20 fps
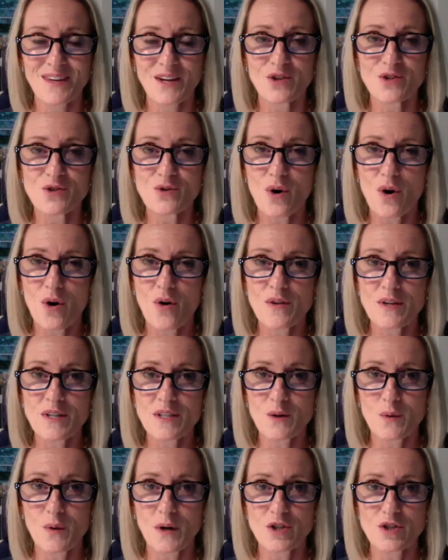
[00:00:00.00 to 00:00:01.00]
So all these
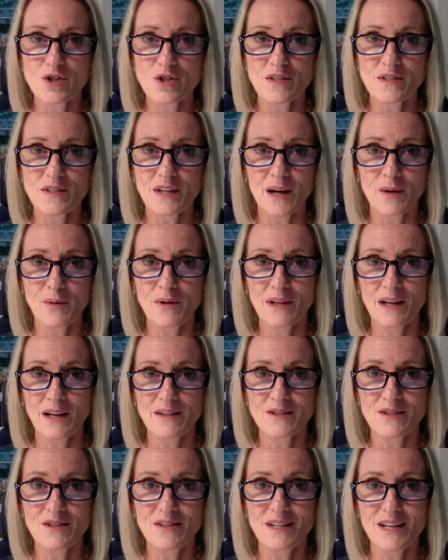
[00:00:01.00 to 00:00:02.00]
questions I will
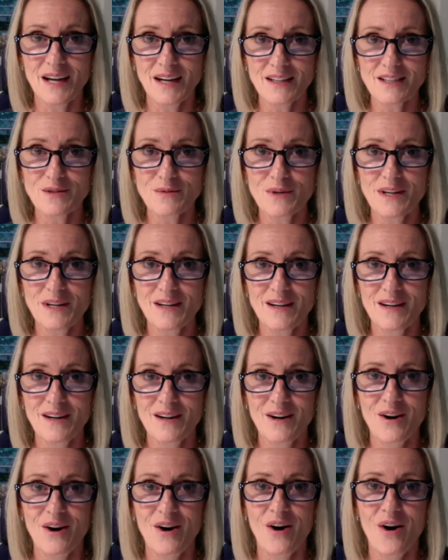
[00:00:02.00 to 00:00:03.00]
answer next week
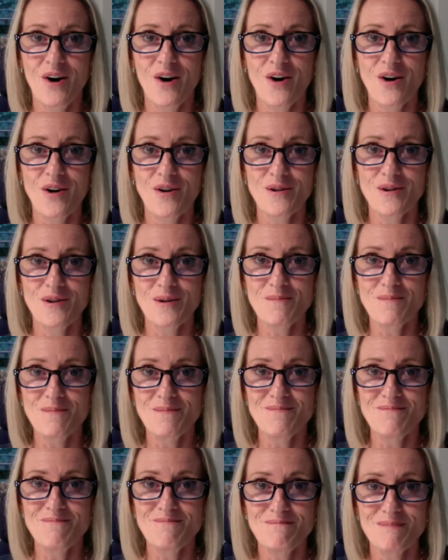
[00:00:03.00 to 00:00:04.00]
on
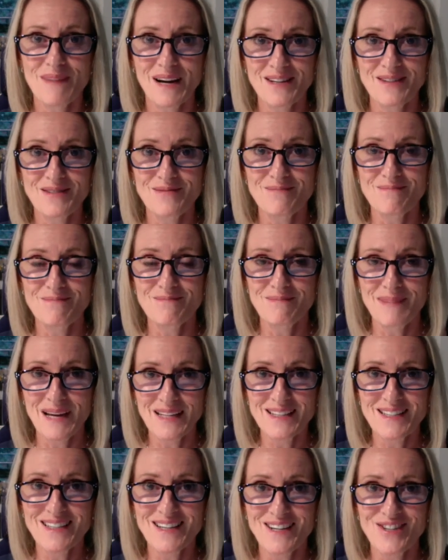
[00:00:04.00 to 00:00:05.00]
Mind
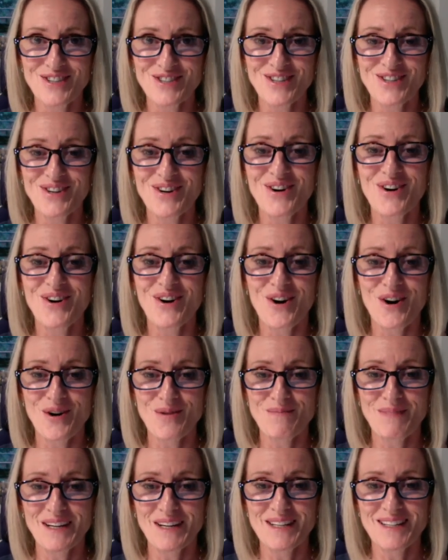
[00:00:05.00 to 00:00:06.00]
Meditation
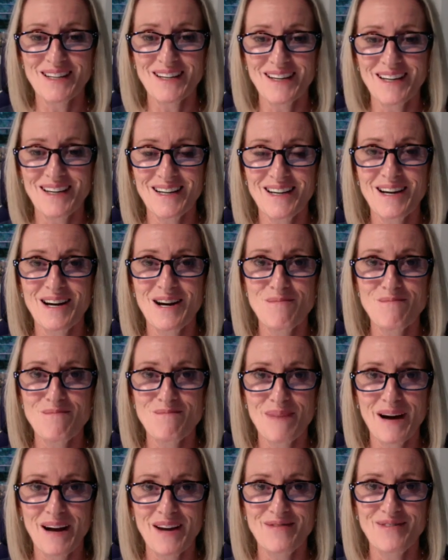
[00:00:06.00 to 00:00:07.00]
on Monday.
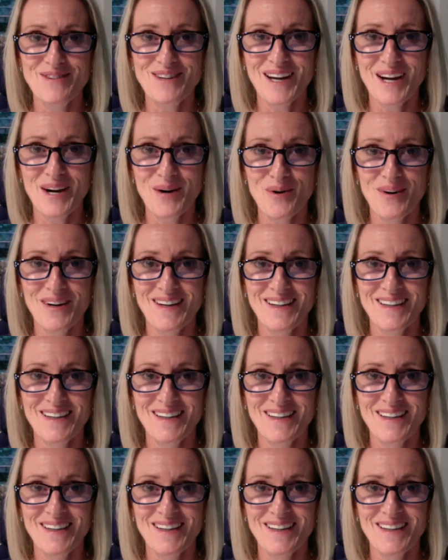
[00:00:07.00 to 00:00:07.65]
Bye for now.